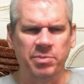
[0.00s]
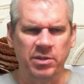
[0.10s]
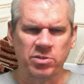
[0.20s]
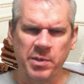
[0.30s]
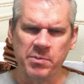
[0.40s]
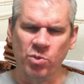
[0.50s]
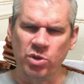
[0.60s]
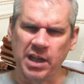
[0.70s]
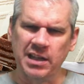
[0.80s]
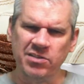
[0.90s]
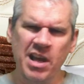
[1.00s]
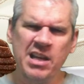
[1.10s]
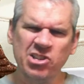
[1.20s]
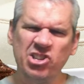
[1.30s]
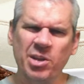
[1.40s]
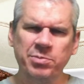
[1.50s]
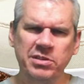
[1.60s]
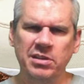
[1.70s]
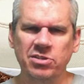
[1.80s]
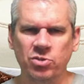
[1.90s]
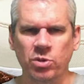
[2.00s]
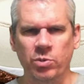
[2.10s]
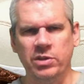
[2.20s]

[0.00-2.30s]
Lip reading: but it's a bit more kind of substance to it,